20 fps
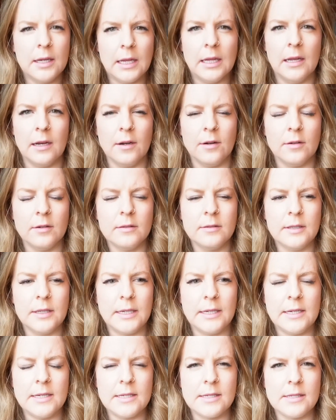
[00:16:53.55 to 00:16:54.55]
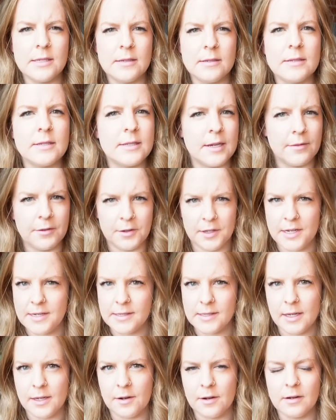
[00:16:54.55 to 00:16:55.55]
Hello, it is several days
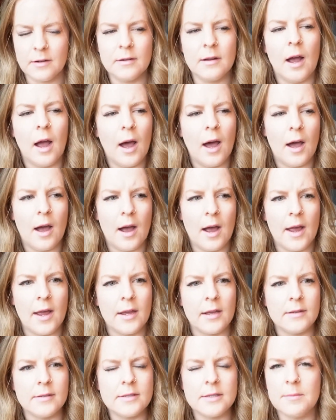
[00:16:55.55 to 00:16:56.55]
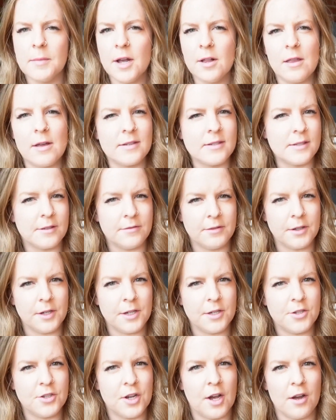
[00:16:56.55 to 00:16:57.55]
later. I somehow lost the
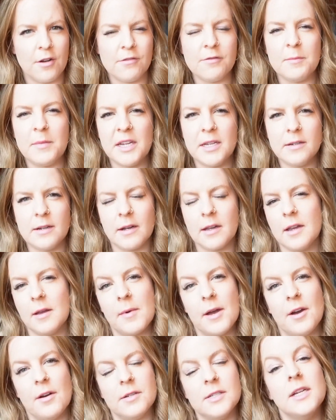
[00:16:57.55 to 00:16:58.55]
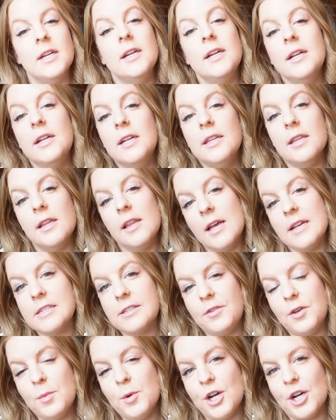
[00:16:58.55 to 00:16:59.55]
footage of me talking about the last
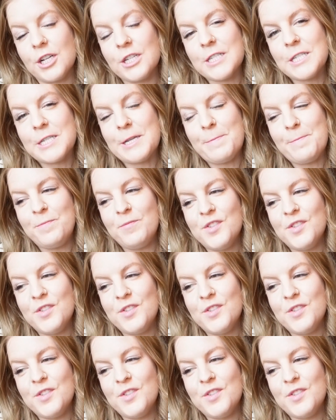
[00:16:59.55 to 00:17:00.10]
few books.